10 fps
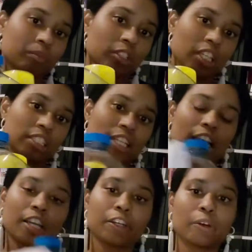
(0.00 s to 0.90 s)

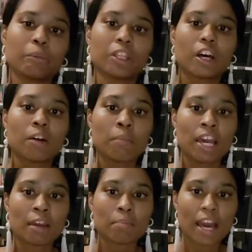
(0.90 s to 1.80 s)
container with all
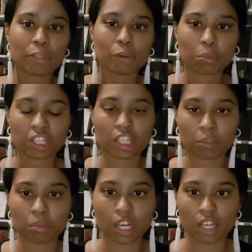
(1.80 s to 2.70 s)
my bathroom cleaning
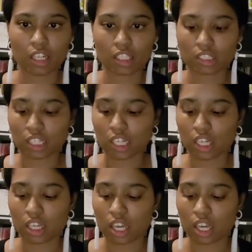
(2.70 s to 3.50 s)
products in it,